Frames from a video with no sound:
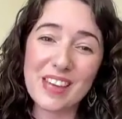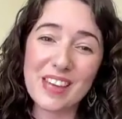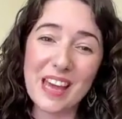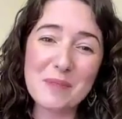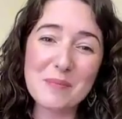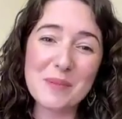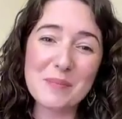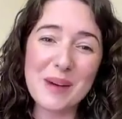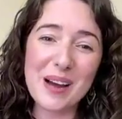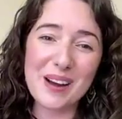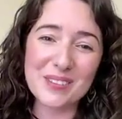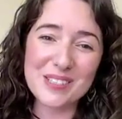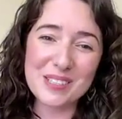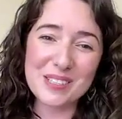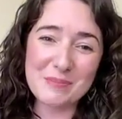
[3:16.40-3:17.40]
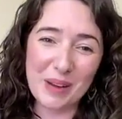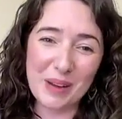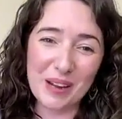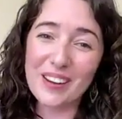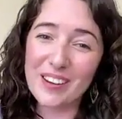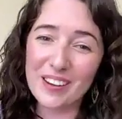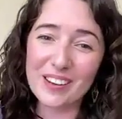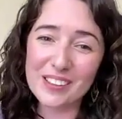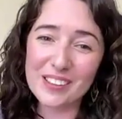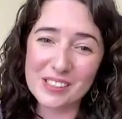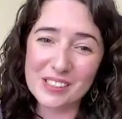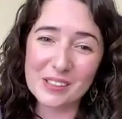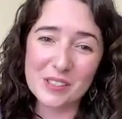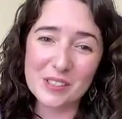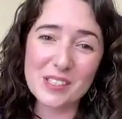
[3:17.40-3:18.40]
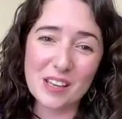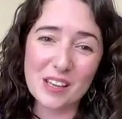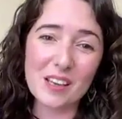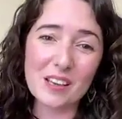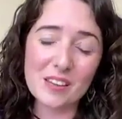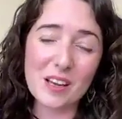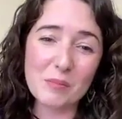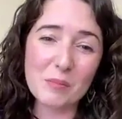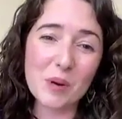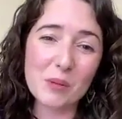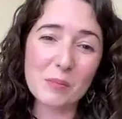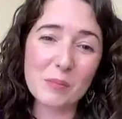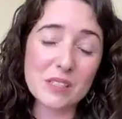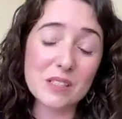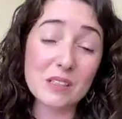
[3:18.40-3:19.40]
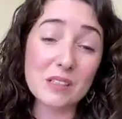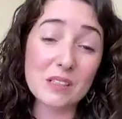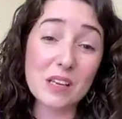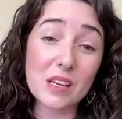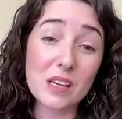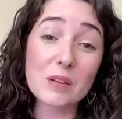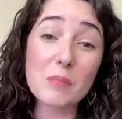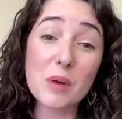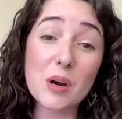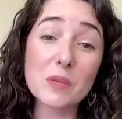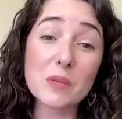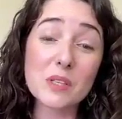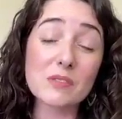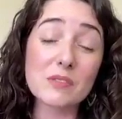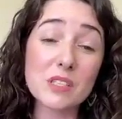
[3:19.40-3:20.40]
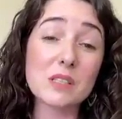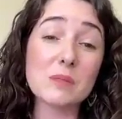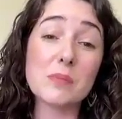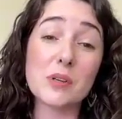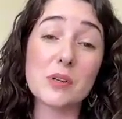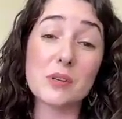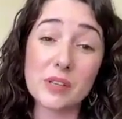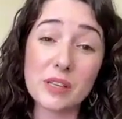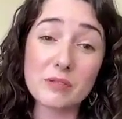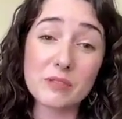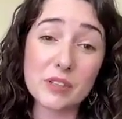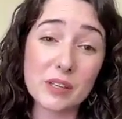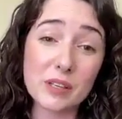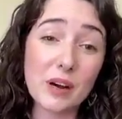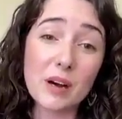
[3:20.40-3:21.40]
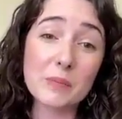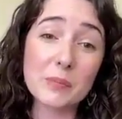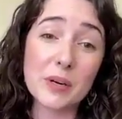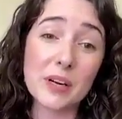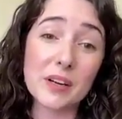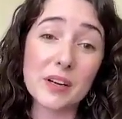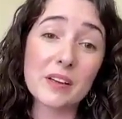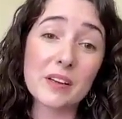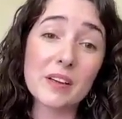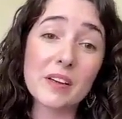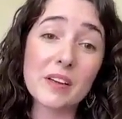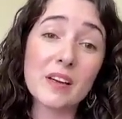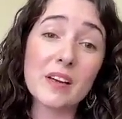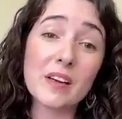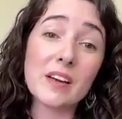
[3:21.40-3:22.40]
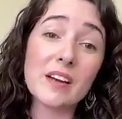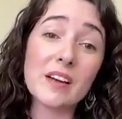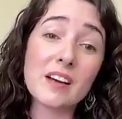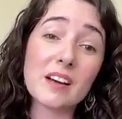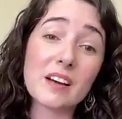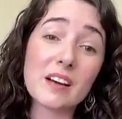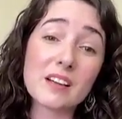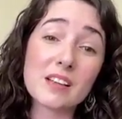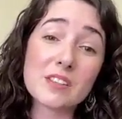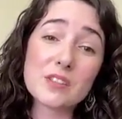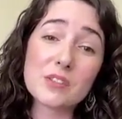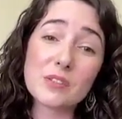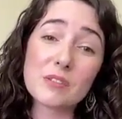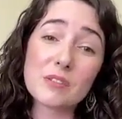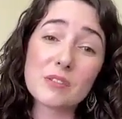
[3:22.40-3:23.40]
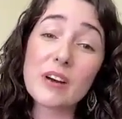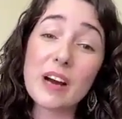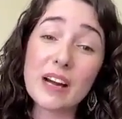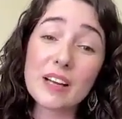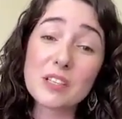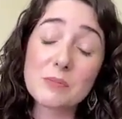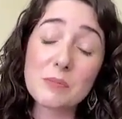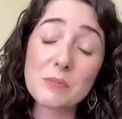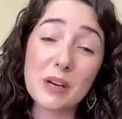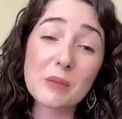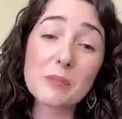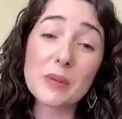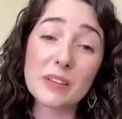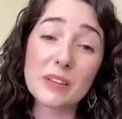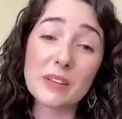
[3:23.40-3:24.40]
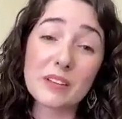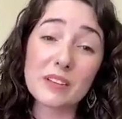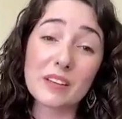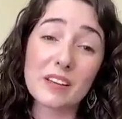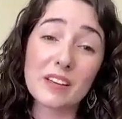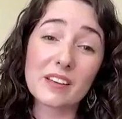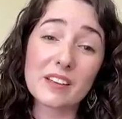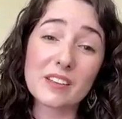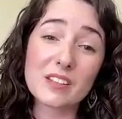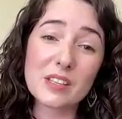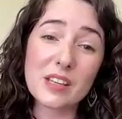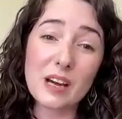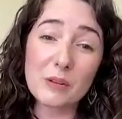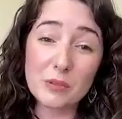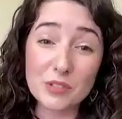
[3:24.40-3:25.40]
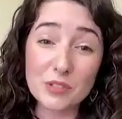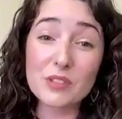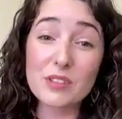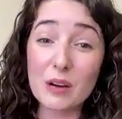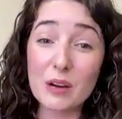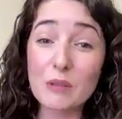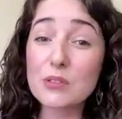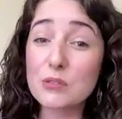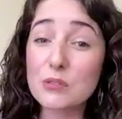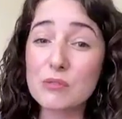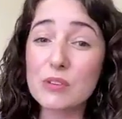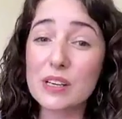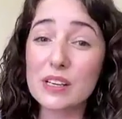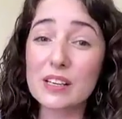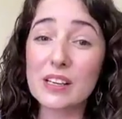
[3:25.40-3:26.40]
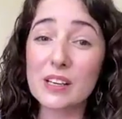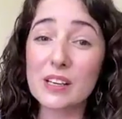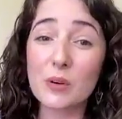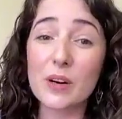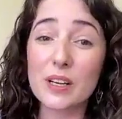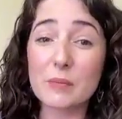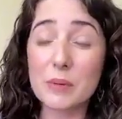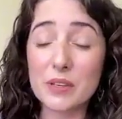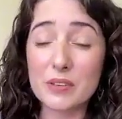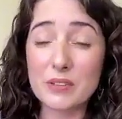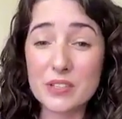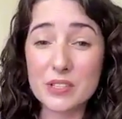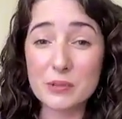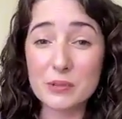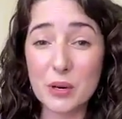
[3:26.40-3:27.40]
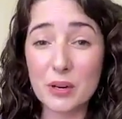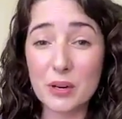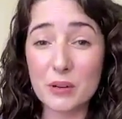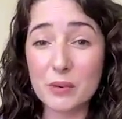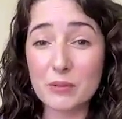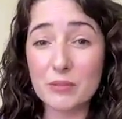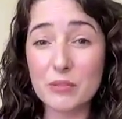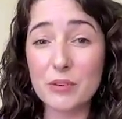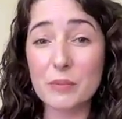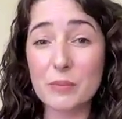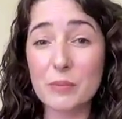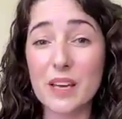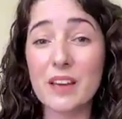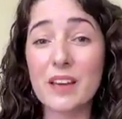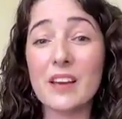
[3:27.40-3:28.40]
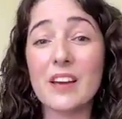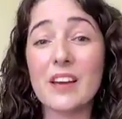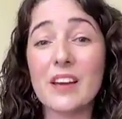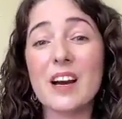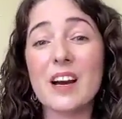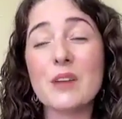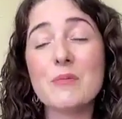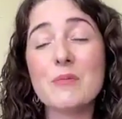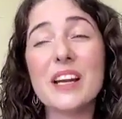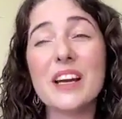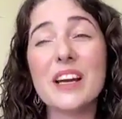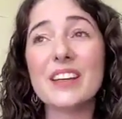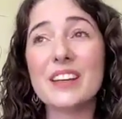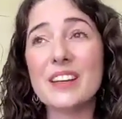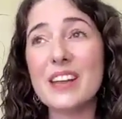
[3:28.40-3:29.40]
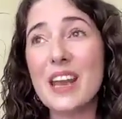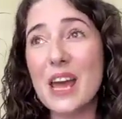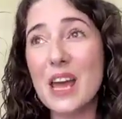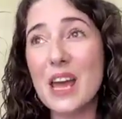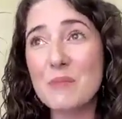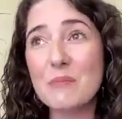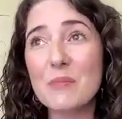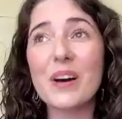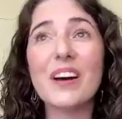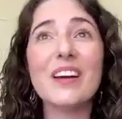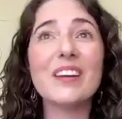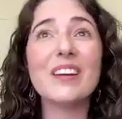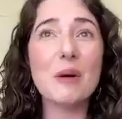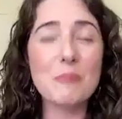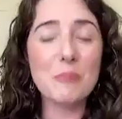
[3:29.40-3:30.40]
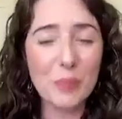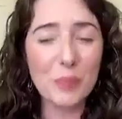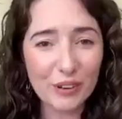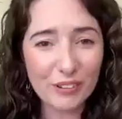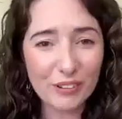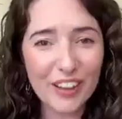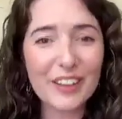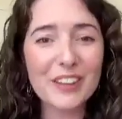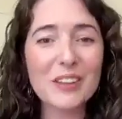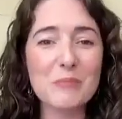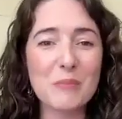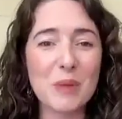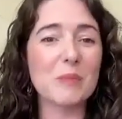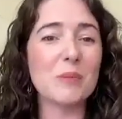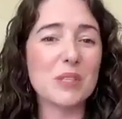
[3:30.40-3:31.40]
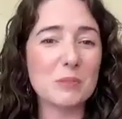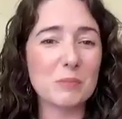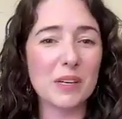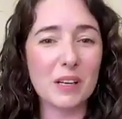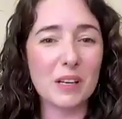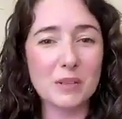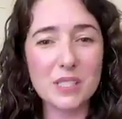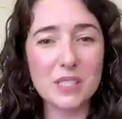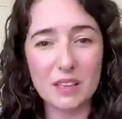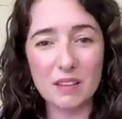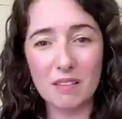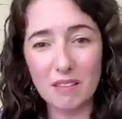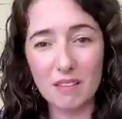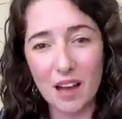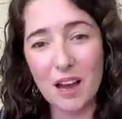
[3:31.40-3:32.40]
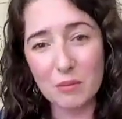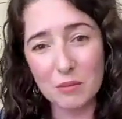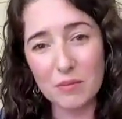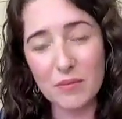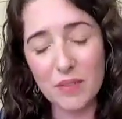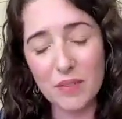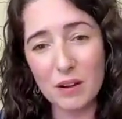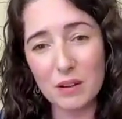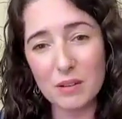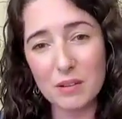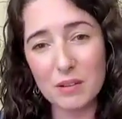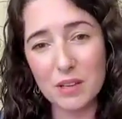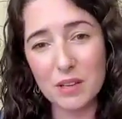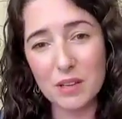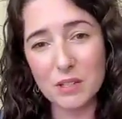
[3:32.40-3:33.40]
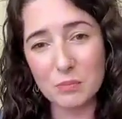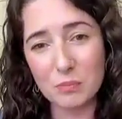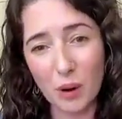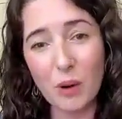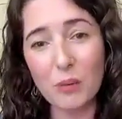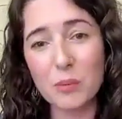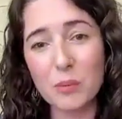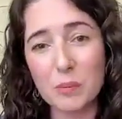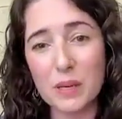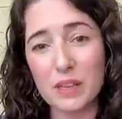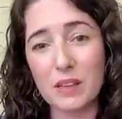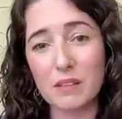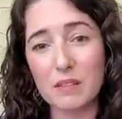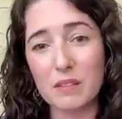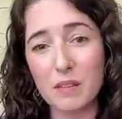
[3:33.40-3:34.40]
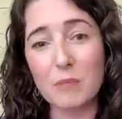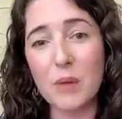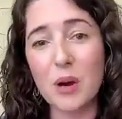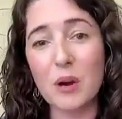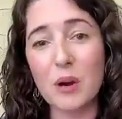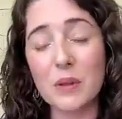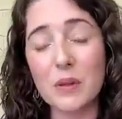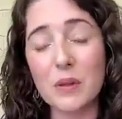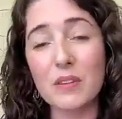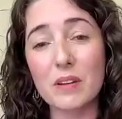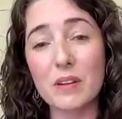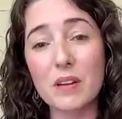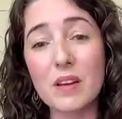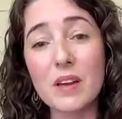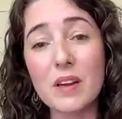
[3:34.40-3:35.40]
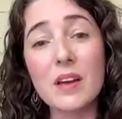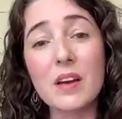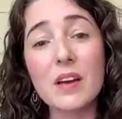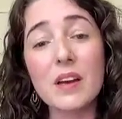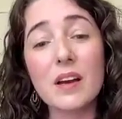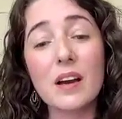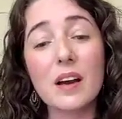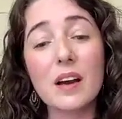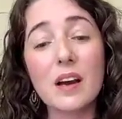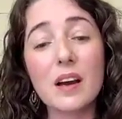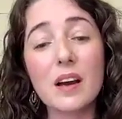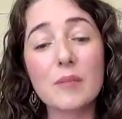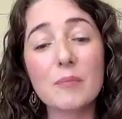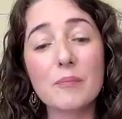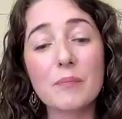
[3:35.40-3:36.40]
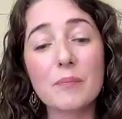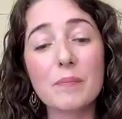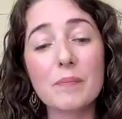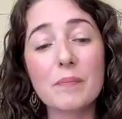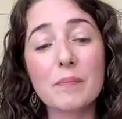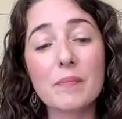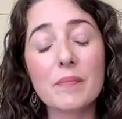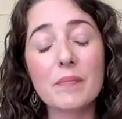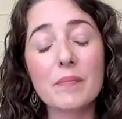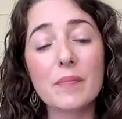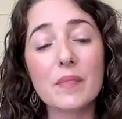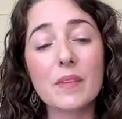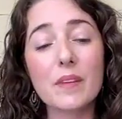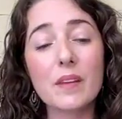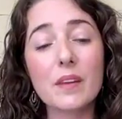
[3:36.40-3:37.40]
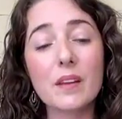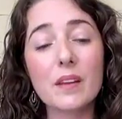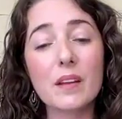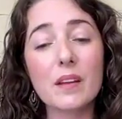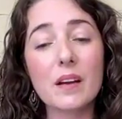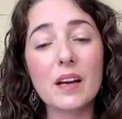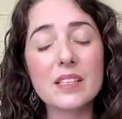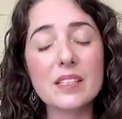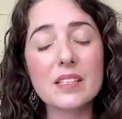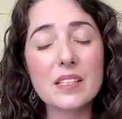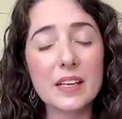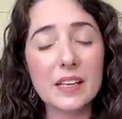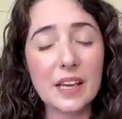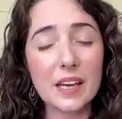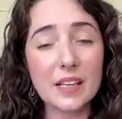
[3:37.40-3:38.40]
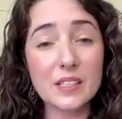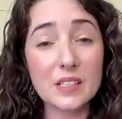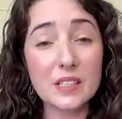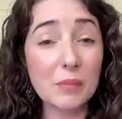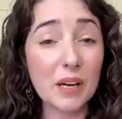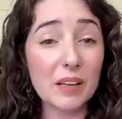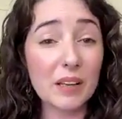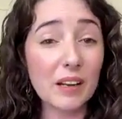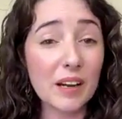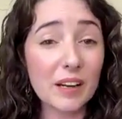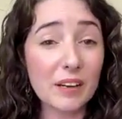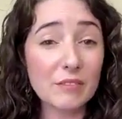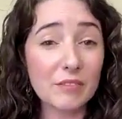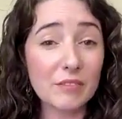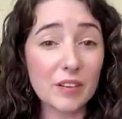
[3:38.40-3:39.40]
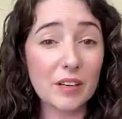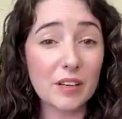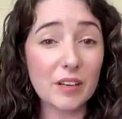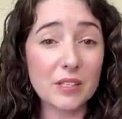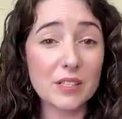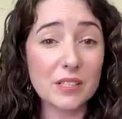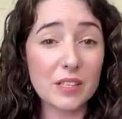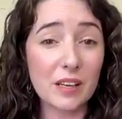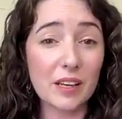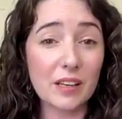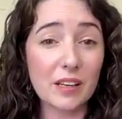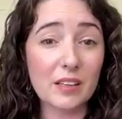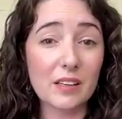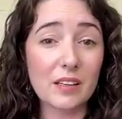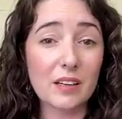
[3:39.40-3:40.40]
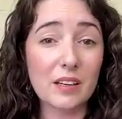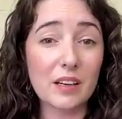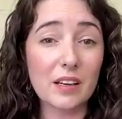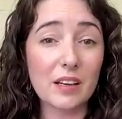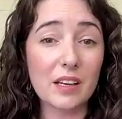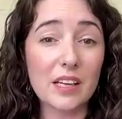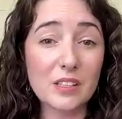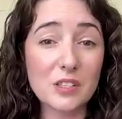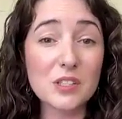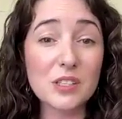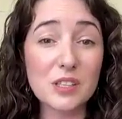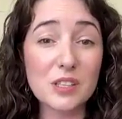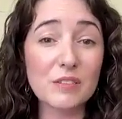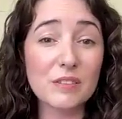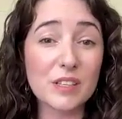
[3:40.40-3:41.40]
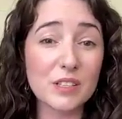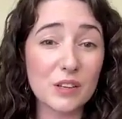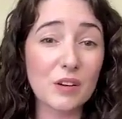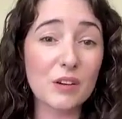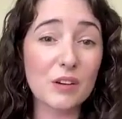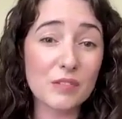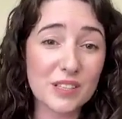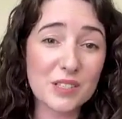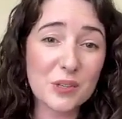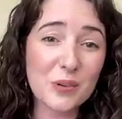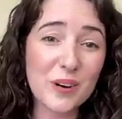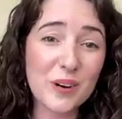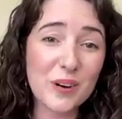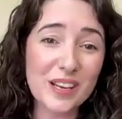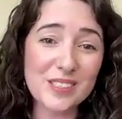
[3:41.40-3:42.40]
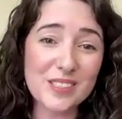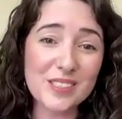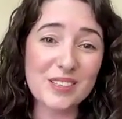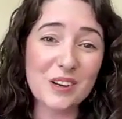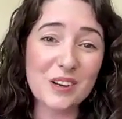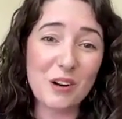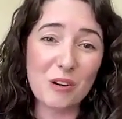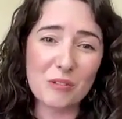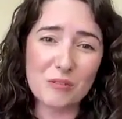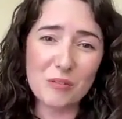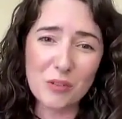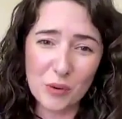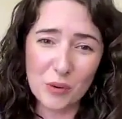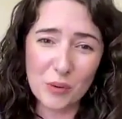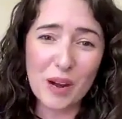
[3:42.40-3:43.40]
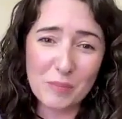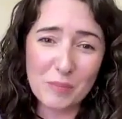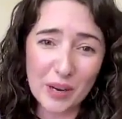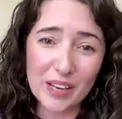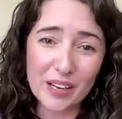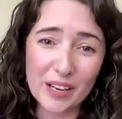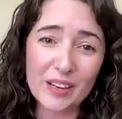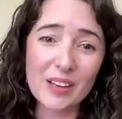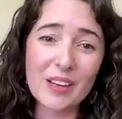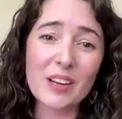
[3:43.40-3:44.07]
came about in my heart, I would say, at that moment, in a moment of deep grief and heartbreak. Sort of cracked me open, I think. And so that was really quite a pivotal moment for me. I mean, I could name a number of other moments, but I would say that is probably the moment that um, I dedicated my life, I would say, in service of this quest of who am I?